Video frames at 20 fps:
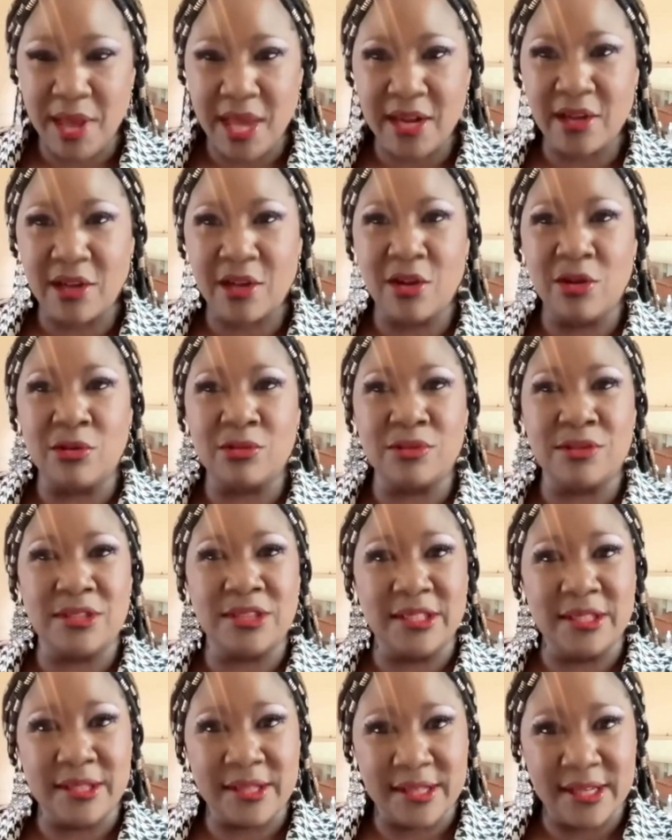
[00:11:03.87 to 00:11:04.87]
medical
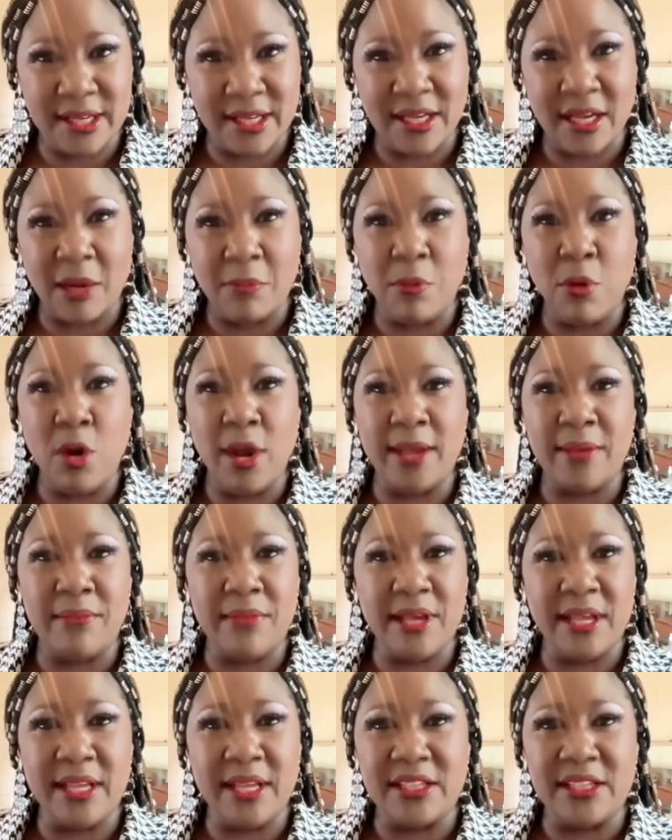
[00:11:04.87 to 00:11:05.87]

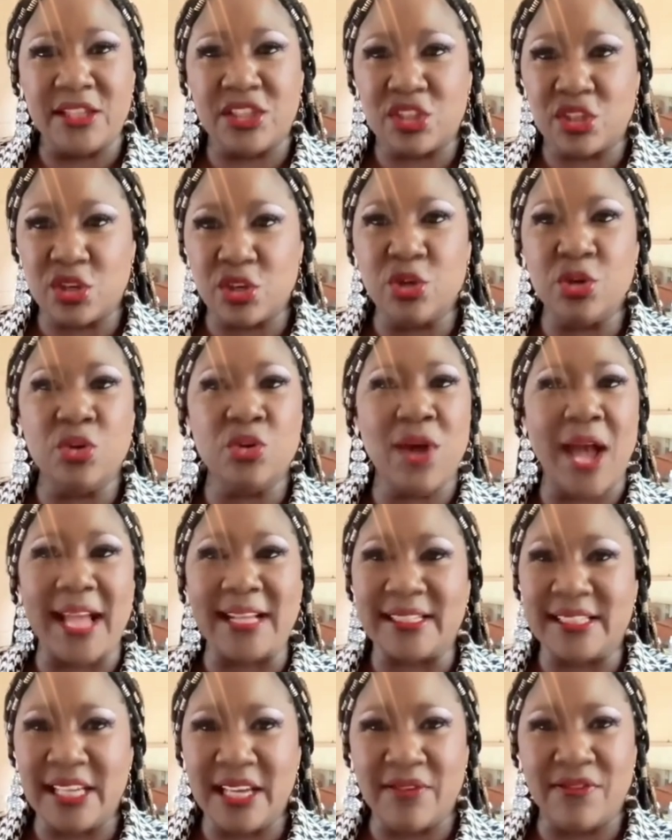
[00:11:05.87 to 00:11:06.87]
appointments, school
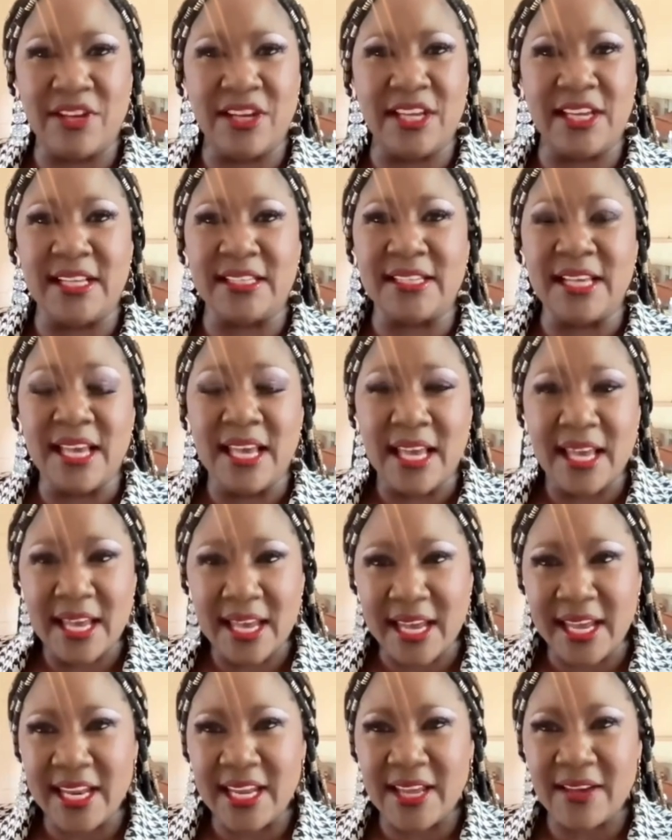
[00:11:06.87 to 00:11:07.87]
activities,
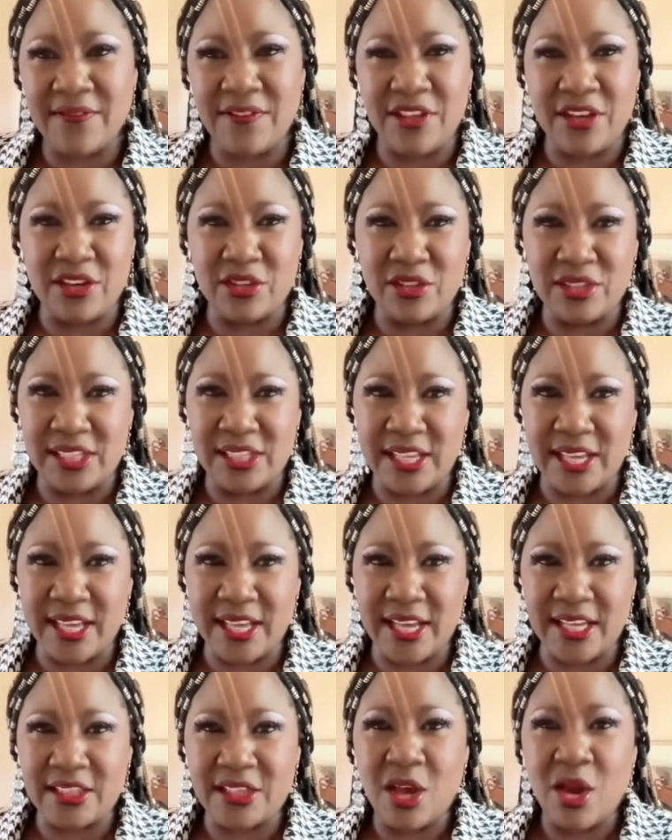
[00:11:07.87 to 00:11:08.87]
any of those
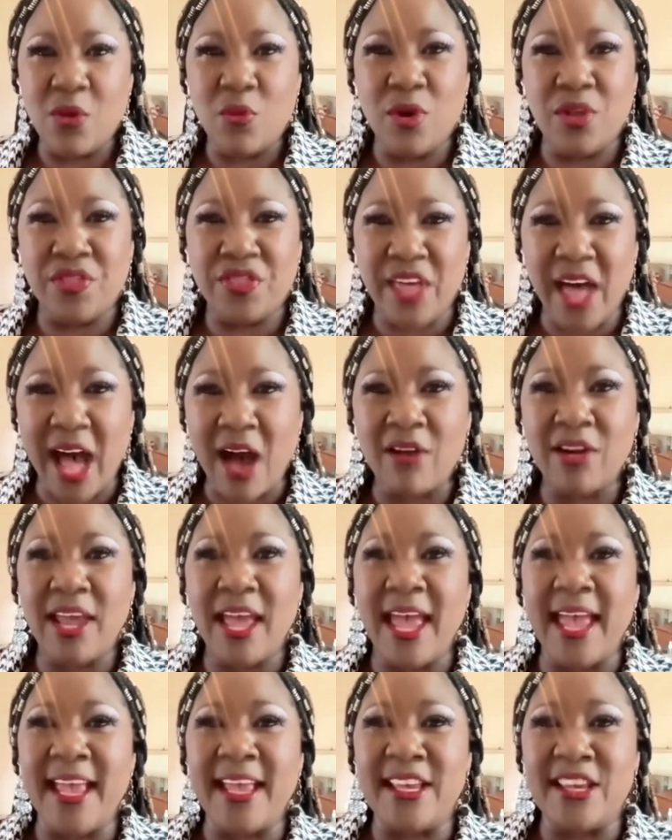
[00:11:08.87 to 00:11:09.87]
things
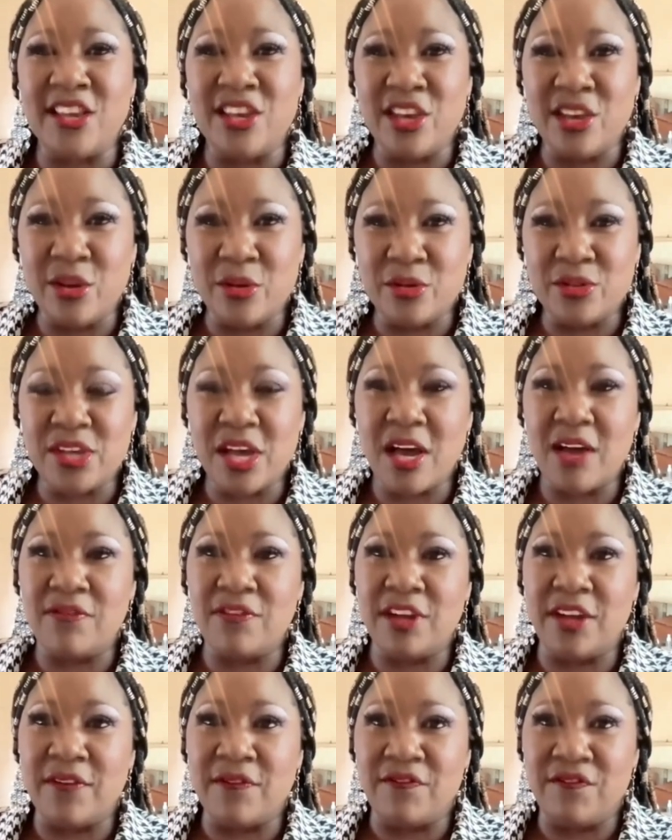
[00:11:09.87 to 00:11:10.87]
without a use
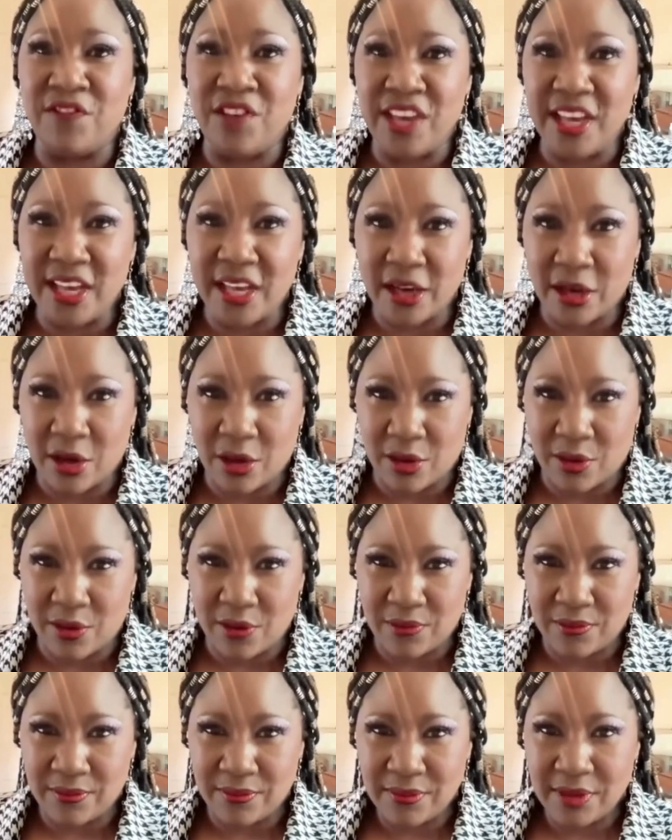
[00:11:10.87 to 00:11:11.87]
of a
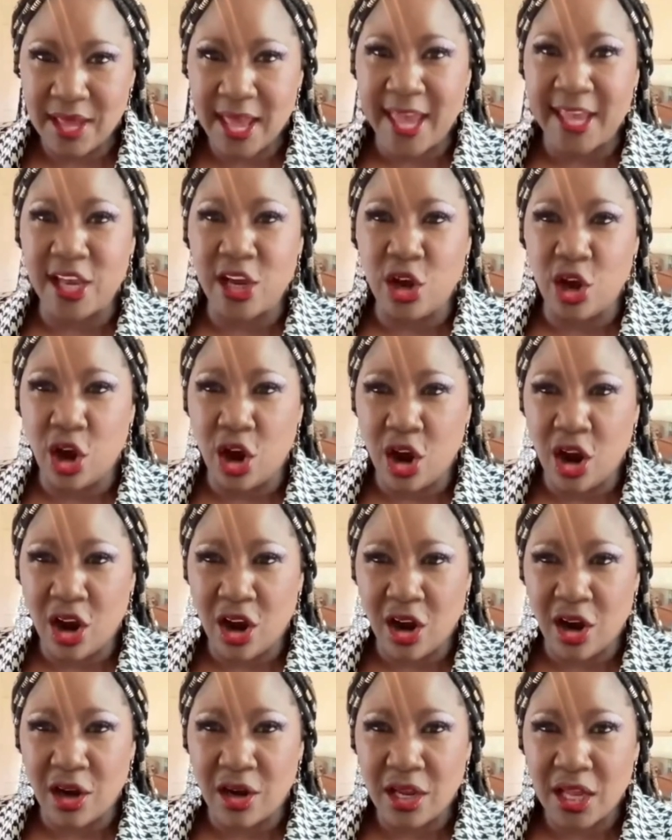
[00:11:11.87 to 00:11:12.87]
vehicle, a
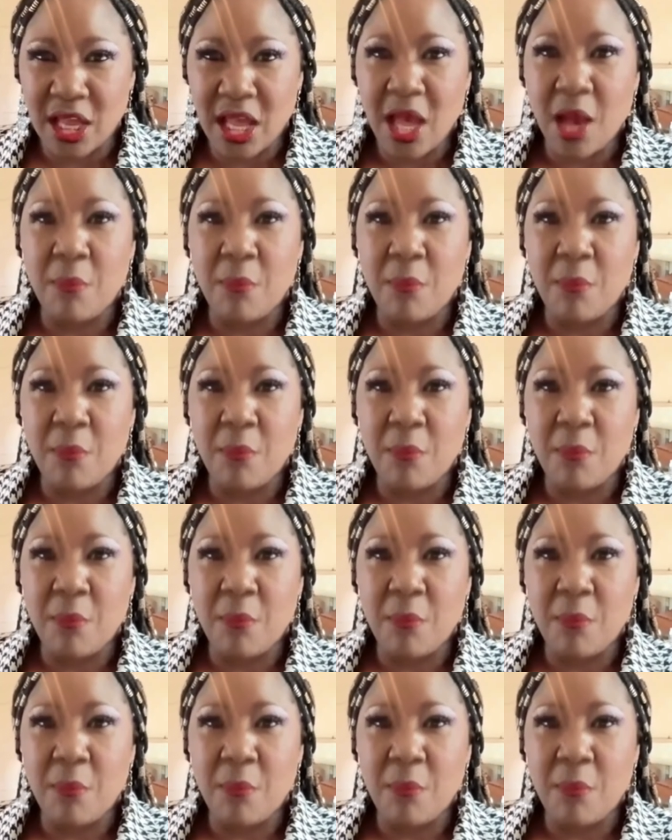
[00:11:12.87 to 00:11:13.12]
car.